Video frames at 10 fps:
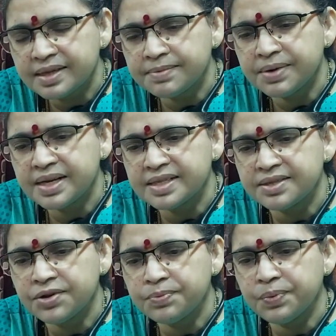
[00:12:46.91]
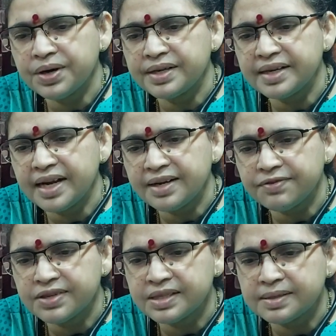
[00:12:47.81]
or minus
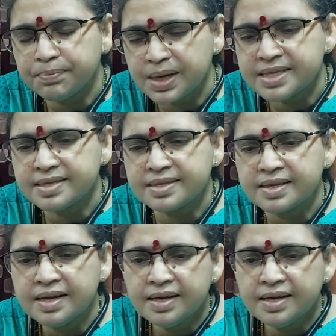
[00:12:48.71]
7.81 months